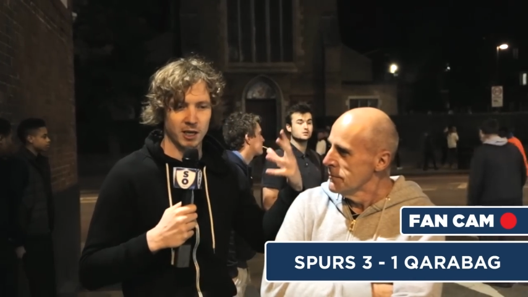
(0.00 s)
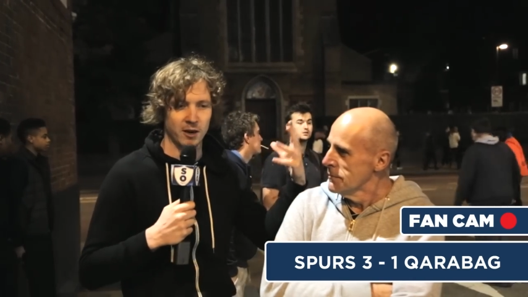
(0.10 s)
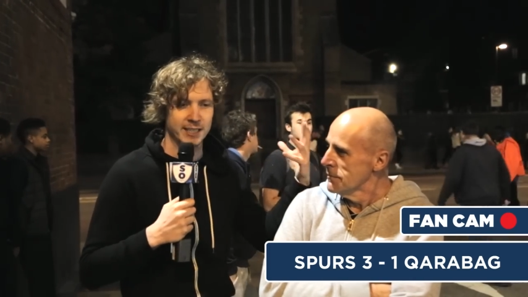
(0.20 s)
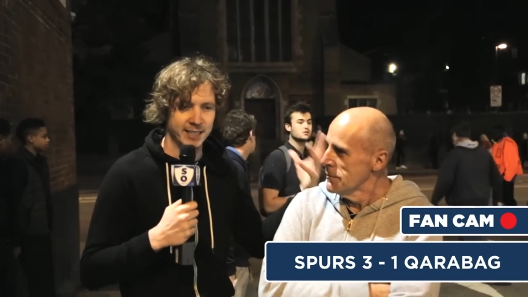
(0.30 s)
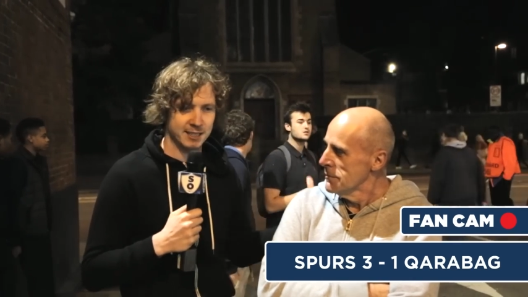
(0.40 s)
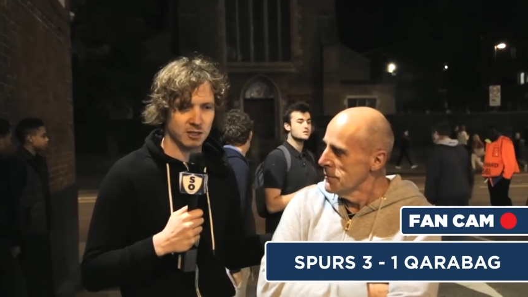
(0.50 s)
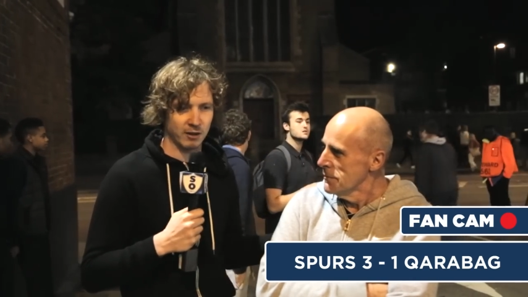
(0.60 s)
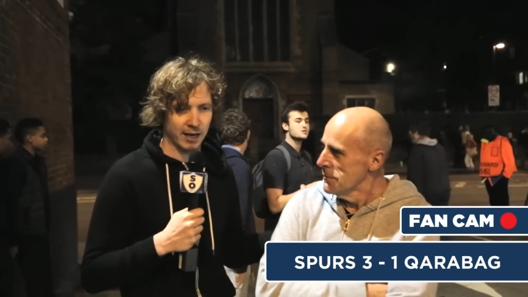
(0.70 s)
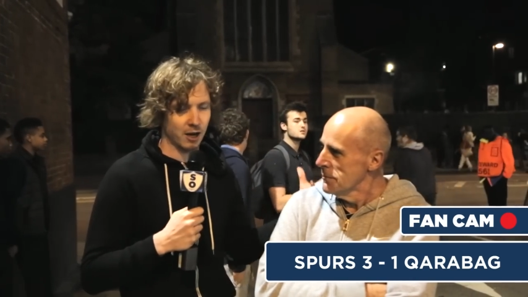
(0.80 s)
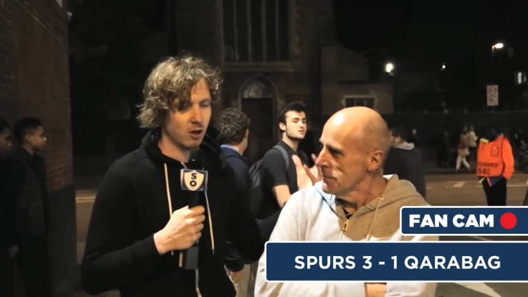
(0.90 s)
Speaker 1: You know, he did
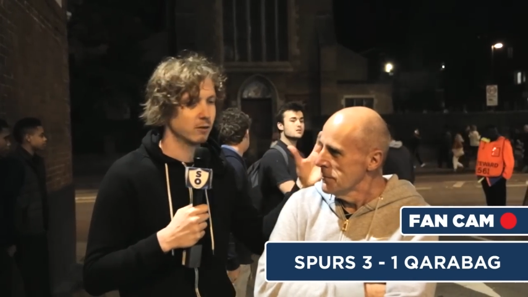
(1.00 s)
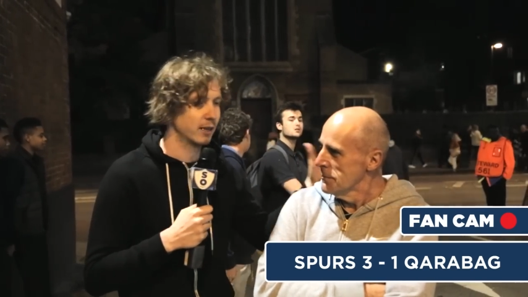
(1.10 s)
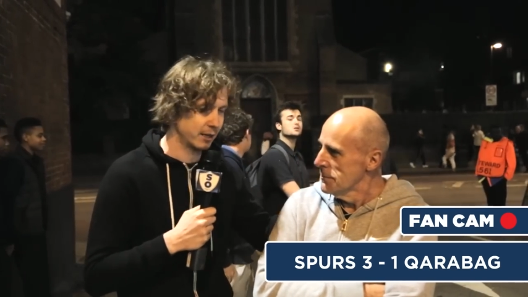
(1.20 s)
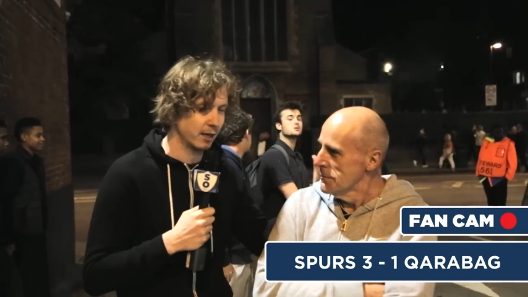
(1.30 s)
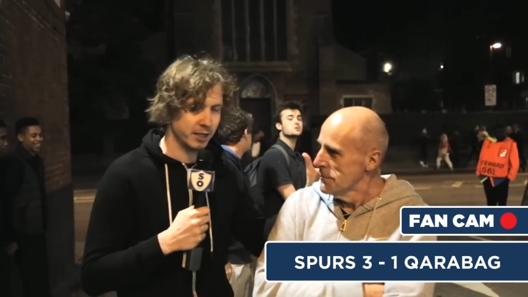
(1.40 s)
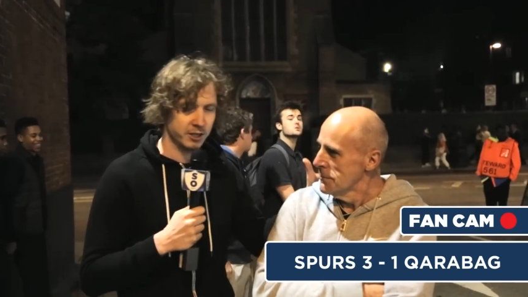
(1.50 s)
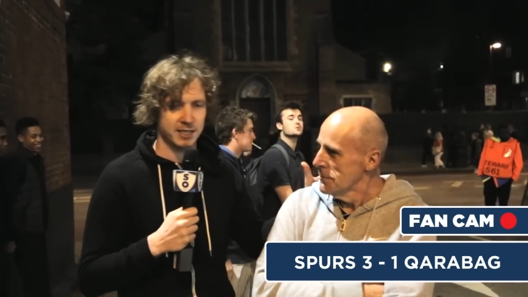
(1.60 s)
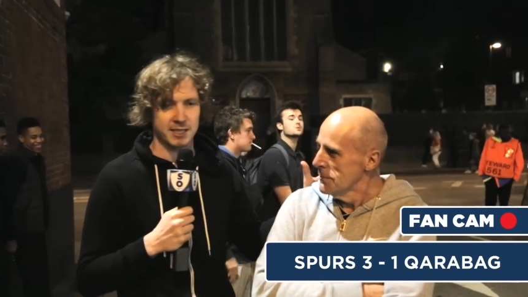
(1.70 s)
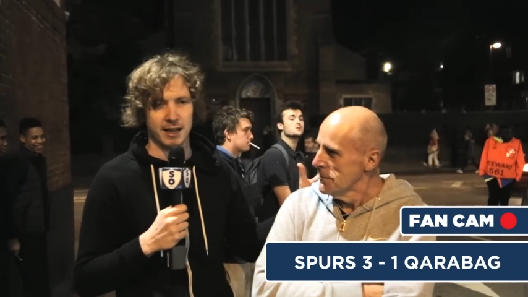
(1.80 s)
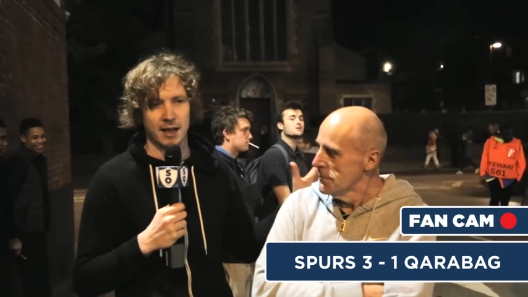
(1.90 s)
score that goal, and you
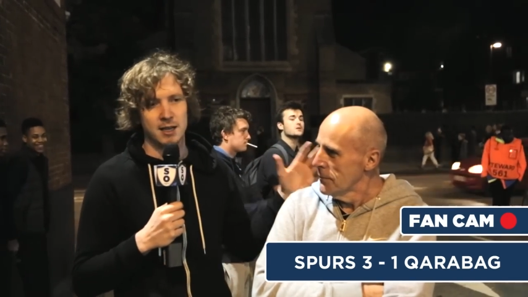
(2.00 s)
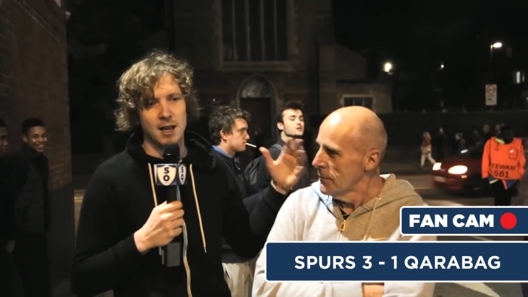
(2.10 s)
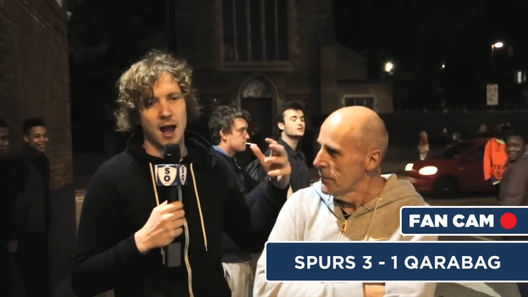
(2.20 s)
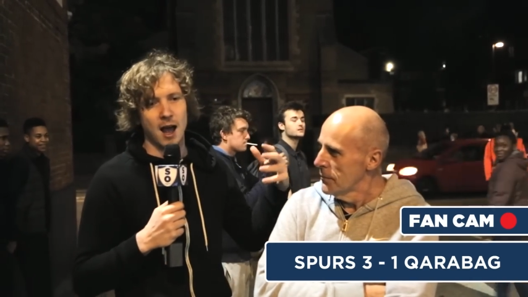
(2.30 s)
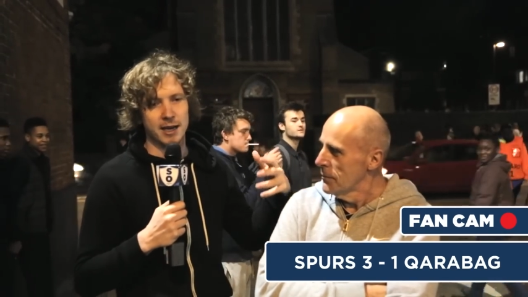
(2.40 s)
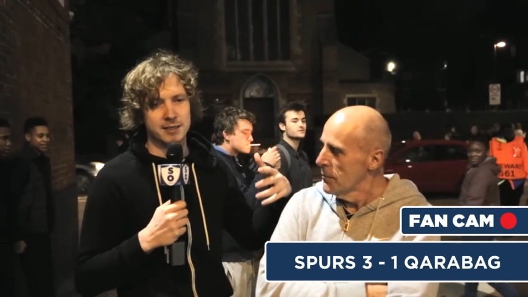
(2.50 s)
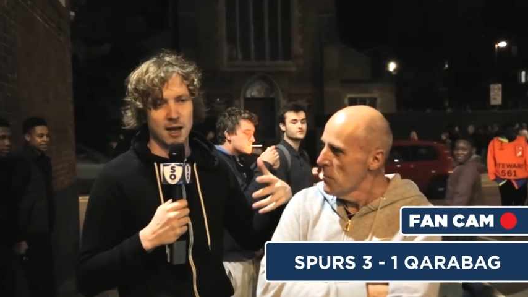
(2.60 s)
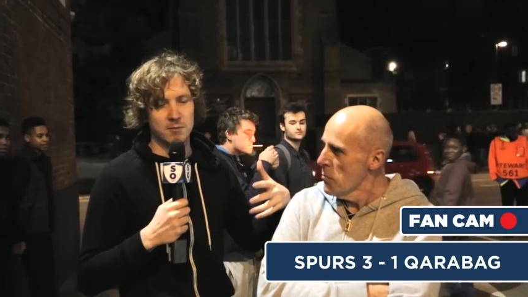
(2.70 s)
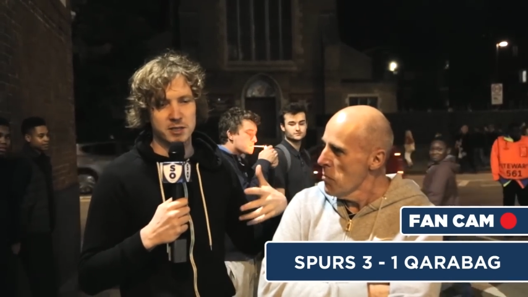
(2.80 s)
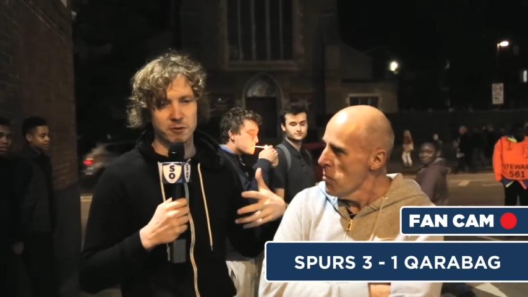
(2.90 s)
did say that. In
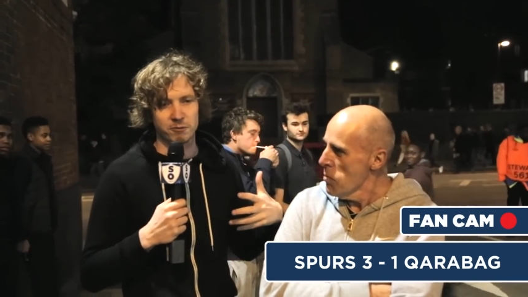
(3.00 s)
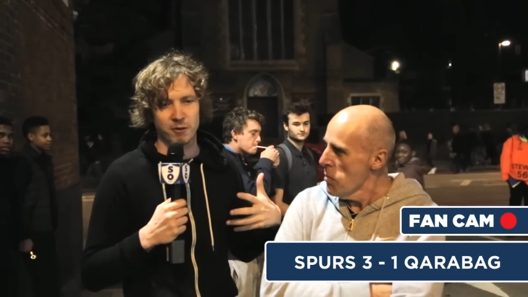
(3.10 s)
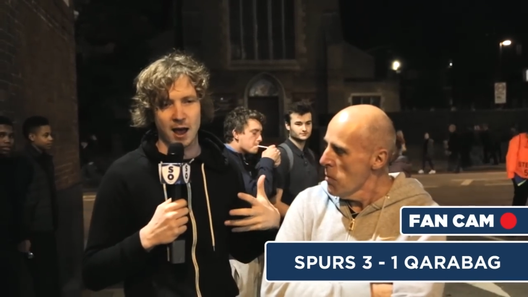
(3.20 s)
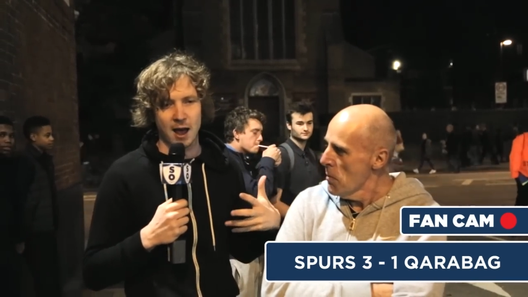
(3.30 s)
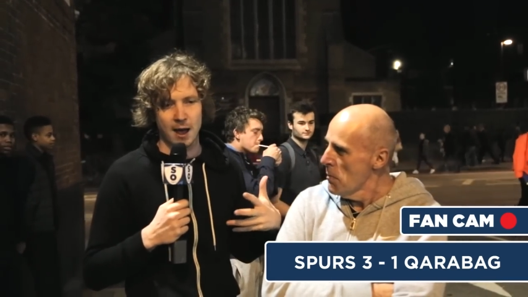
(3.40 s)
terms of